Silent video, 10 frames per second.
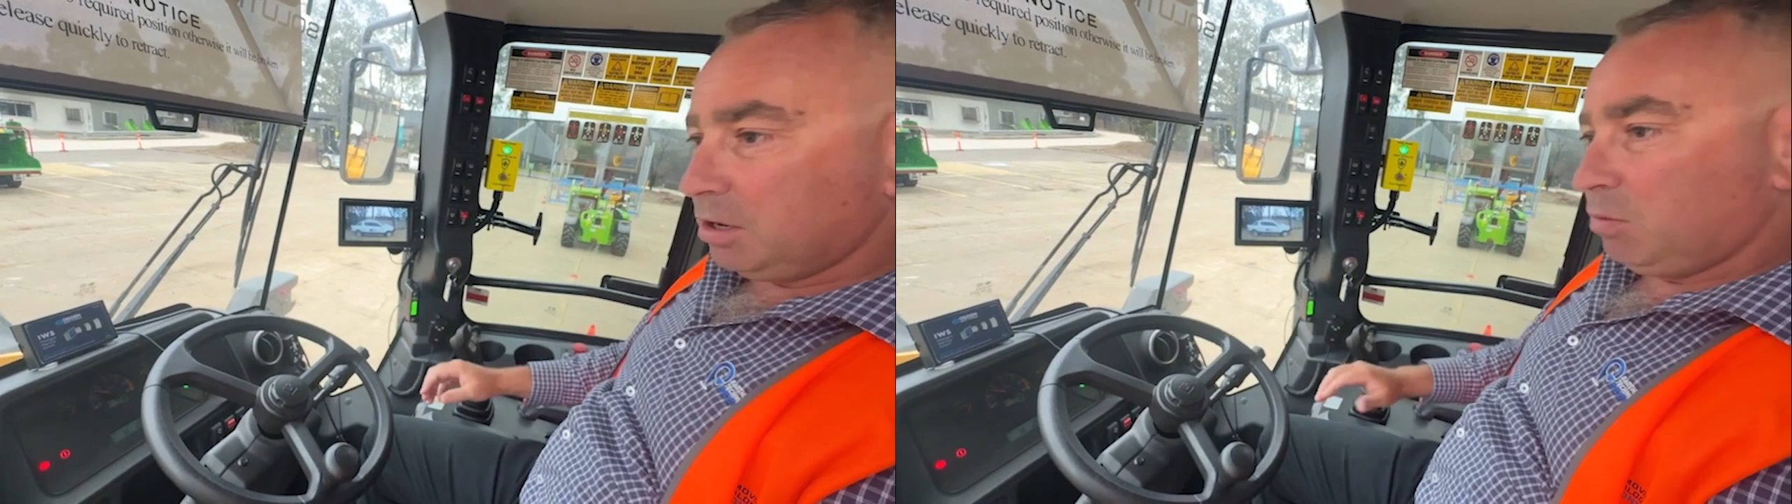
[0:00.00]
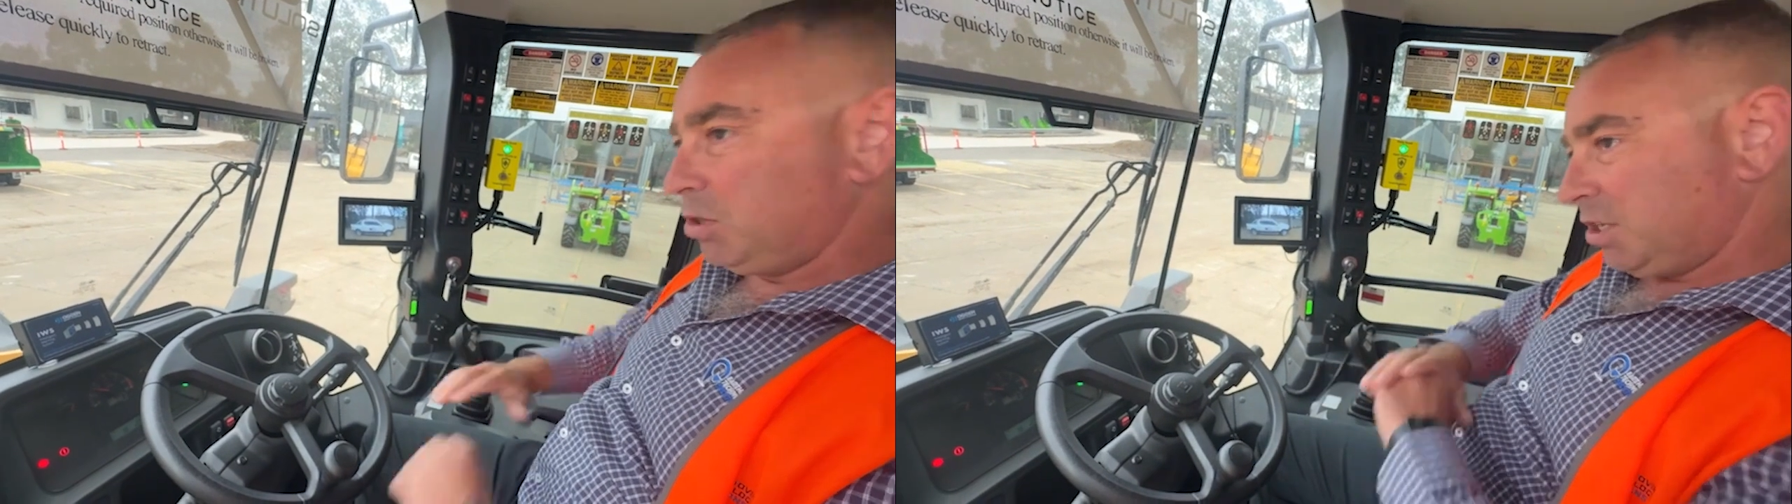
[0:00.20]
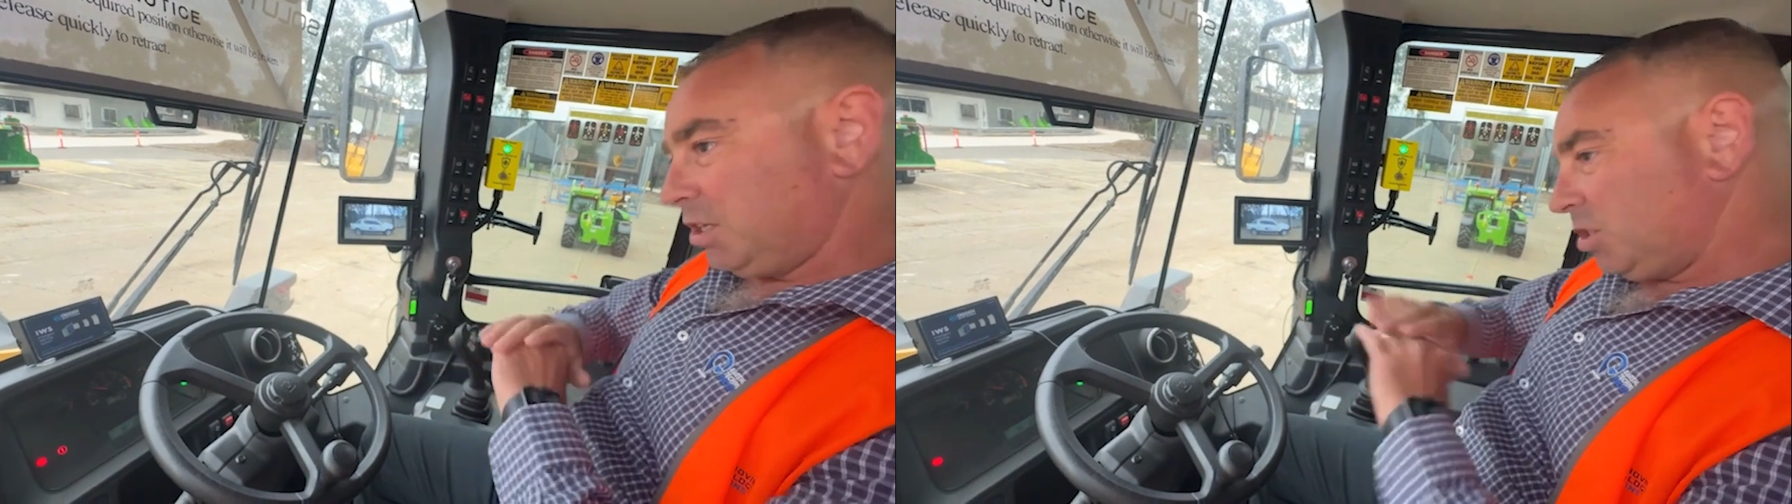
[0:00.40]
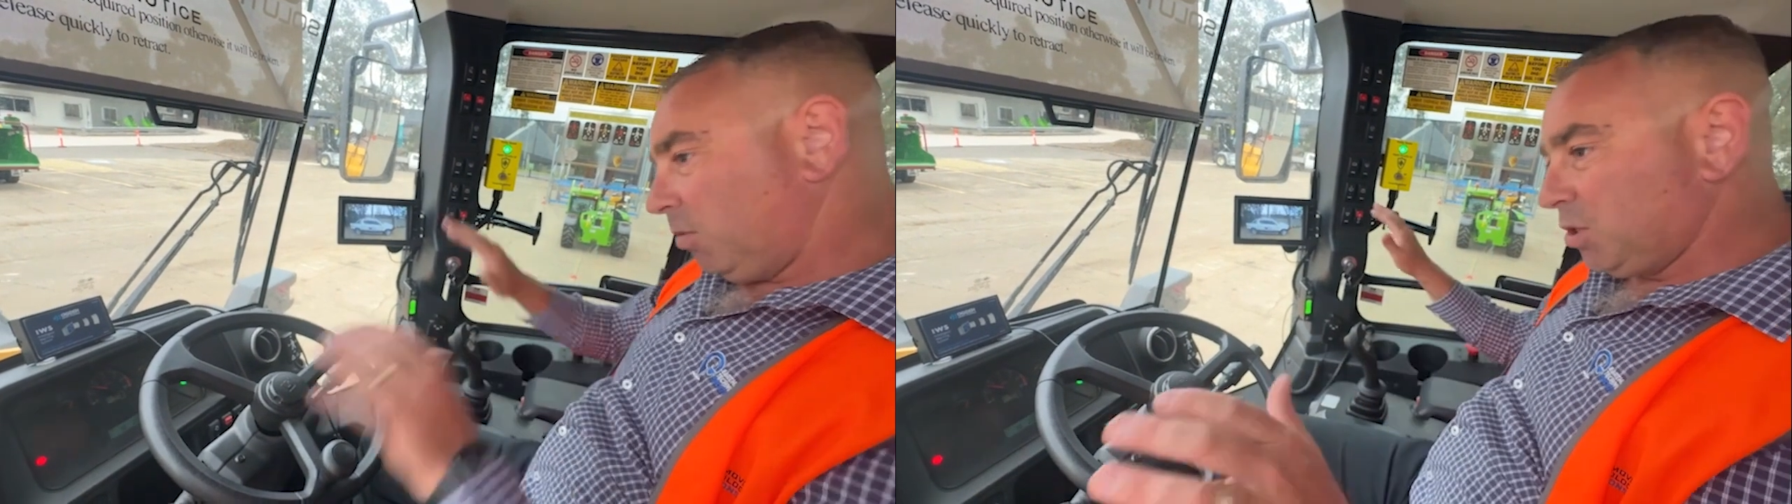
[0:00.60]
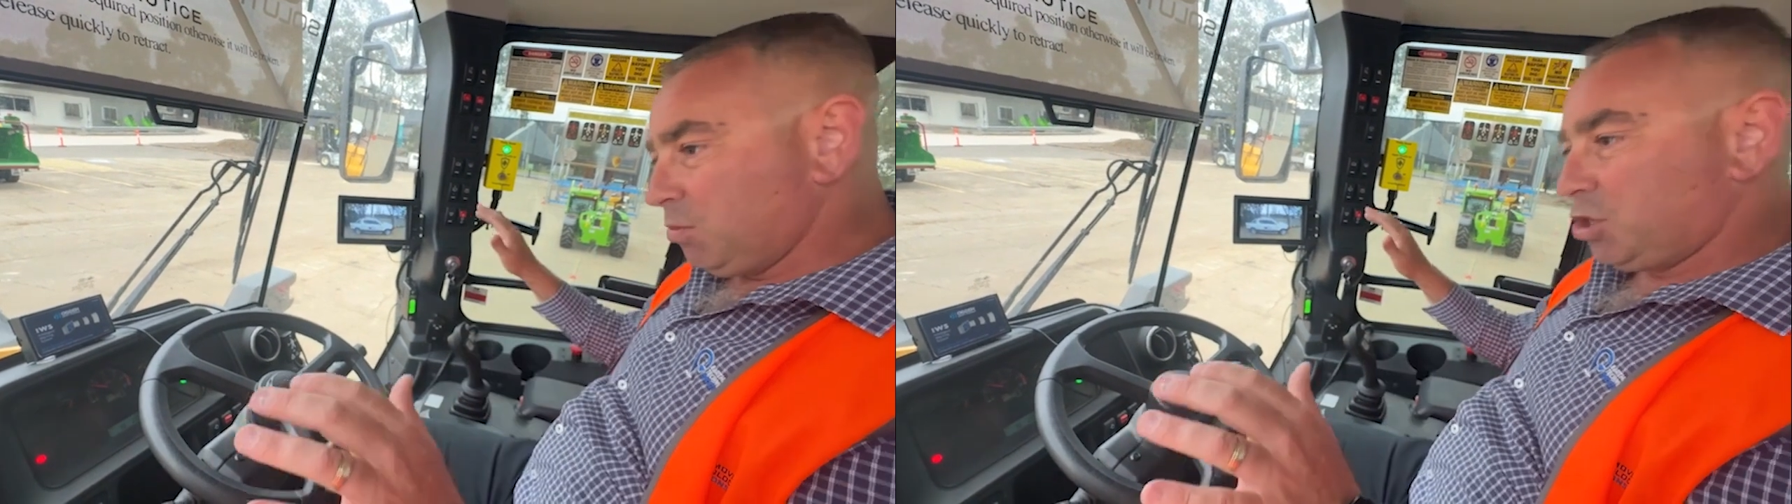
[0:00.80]
which then
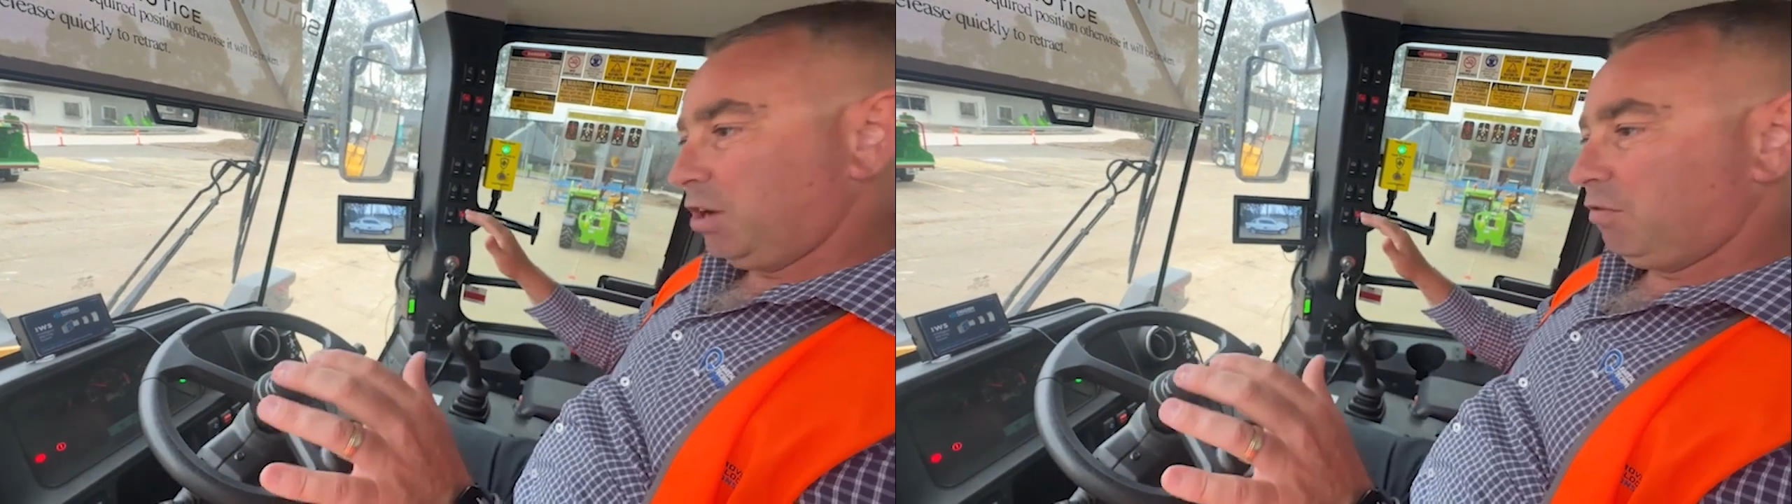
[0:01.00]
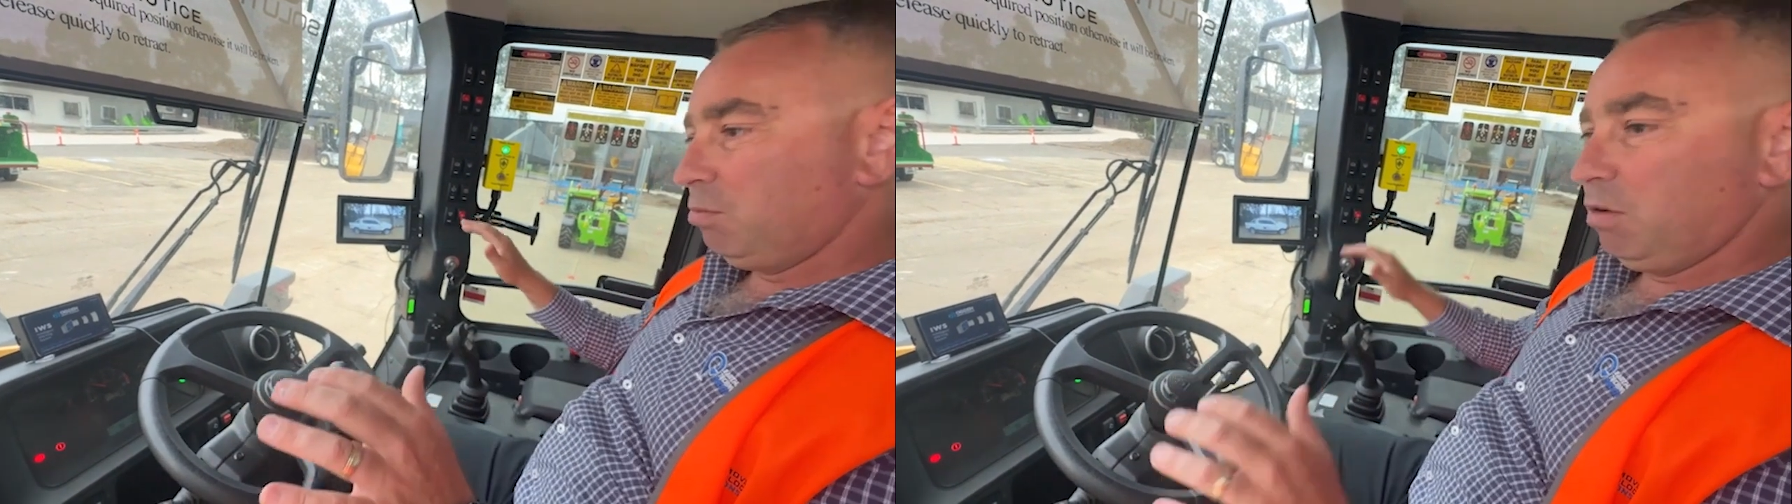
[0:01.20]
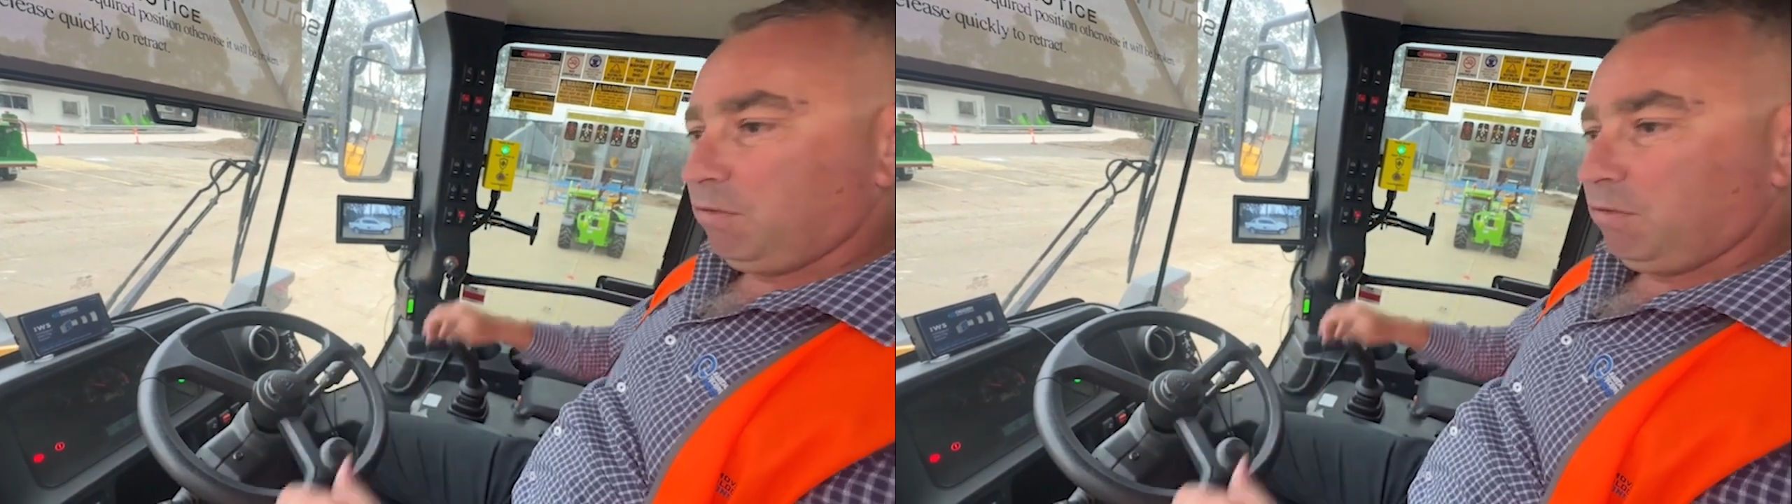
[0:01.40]
stops the machine from